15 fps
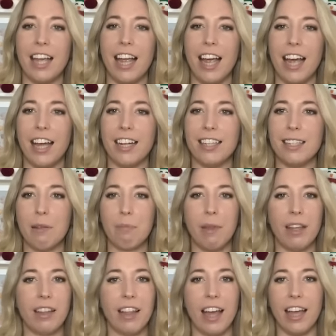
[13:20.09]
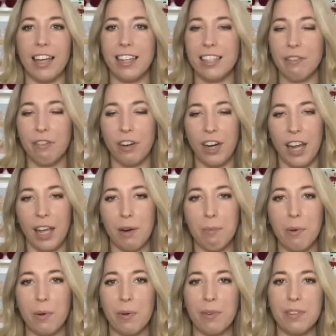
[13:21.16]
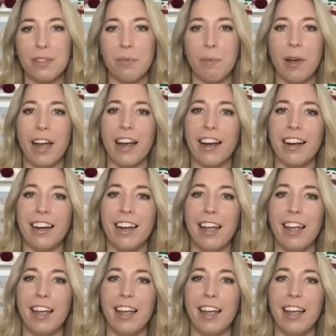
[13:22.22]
and something like different animals where